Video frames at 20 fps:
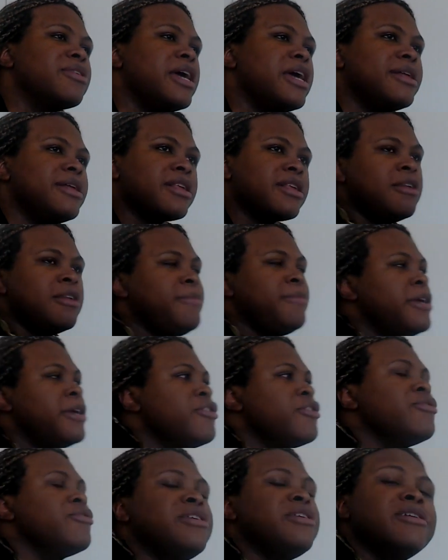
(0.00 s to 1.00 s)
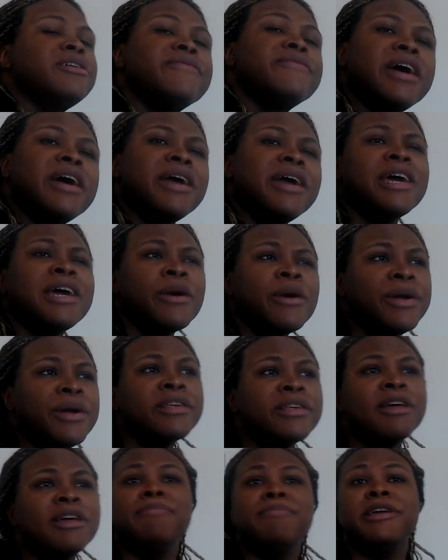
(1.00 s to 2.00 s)
like it's going to be an interesting event. And I always
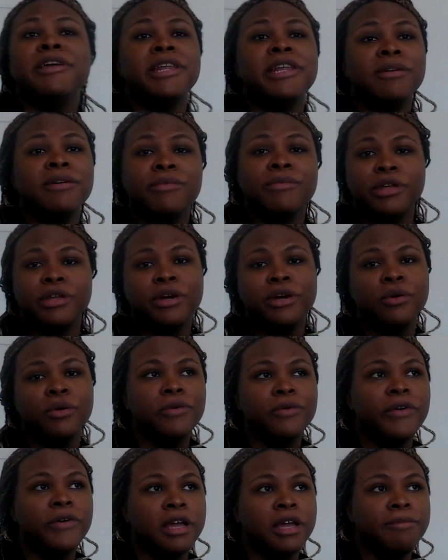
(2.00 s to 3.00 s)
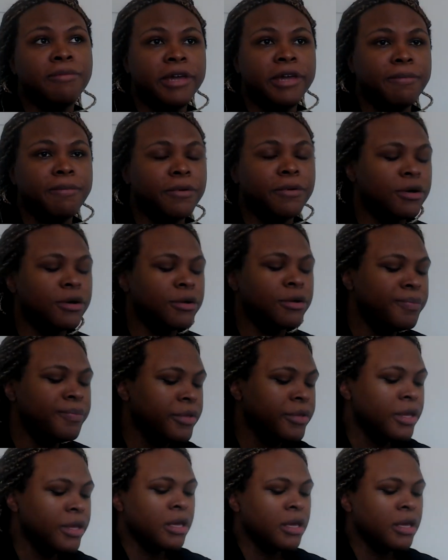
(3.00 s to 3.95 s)
end up meeting really cool fucking people.